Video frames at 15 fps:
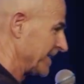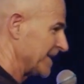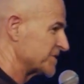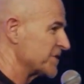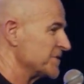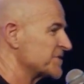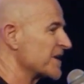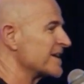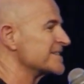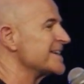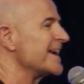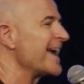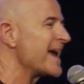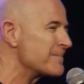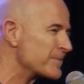And so you start
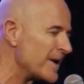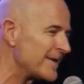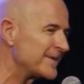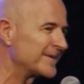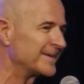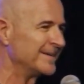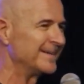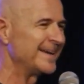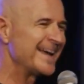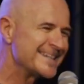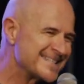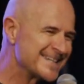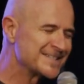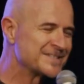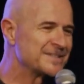saying, "Hey, brother.
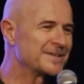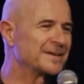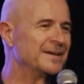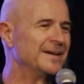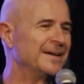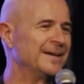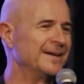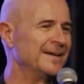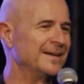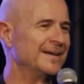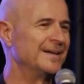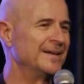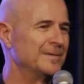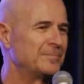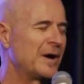Hey, sister."
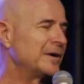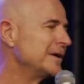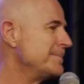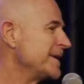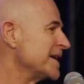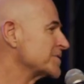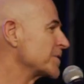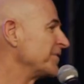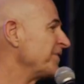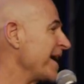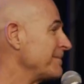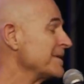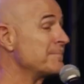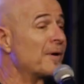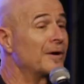Partly because we're
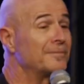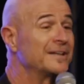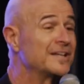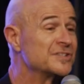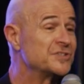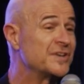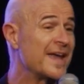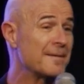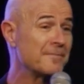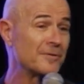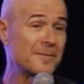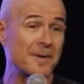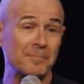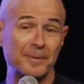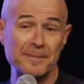family, partly because you can't
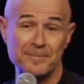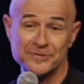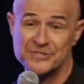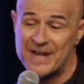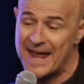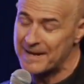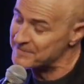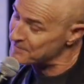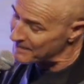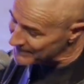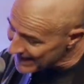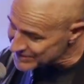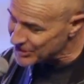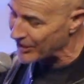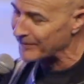remember people's names, but
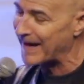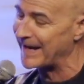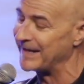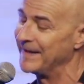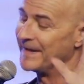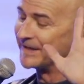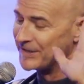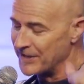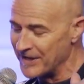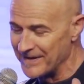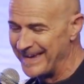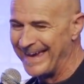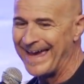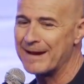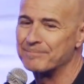that's all right. You
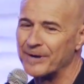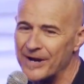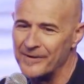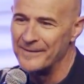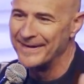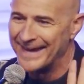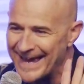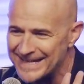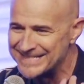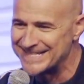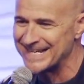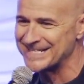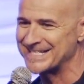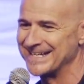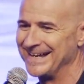know, "Hey, bro, hey,
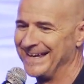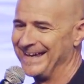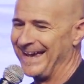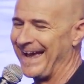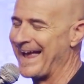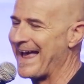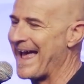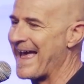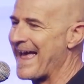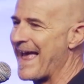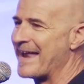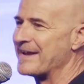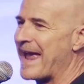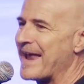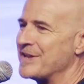sis."
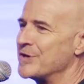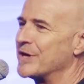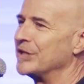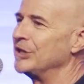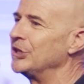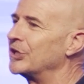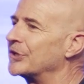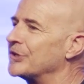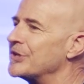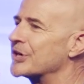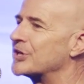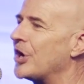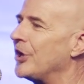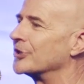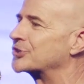And you can learn
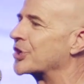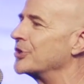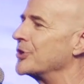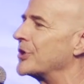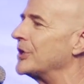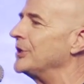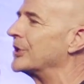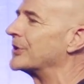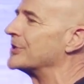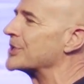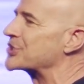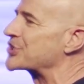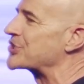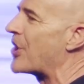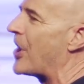the culture, you can learn
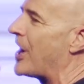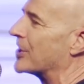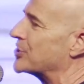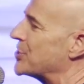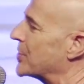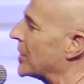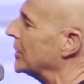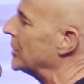the songs, you